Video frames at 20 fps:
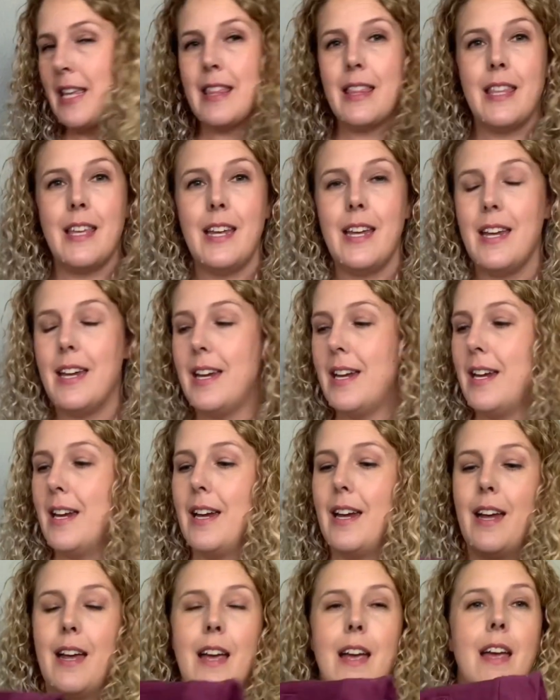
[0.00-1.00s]

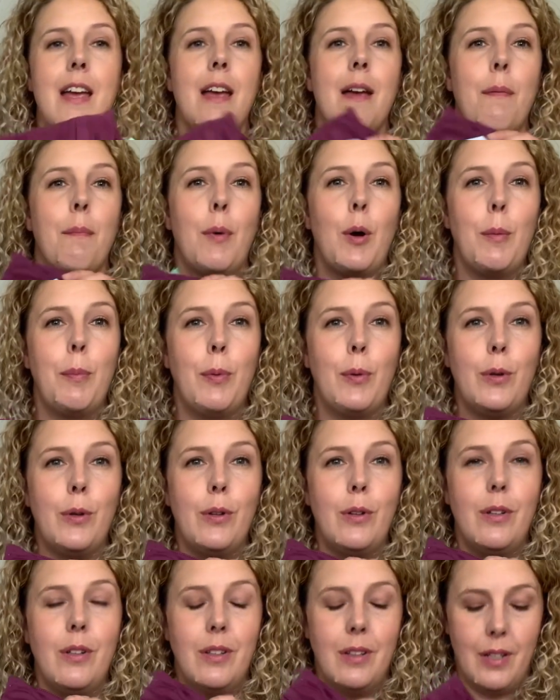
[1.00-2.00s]
The purple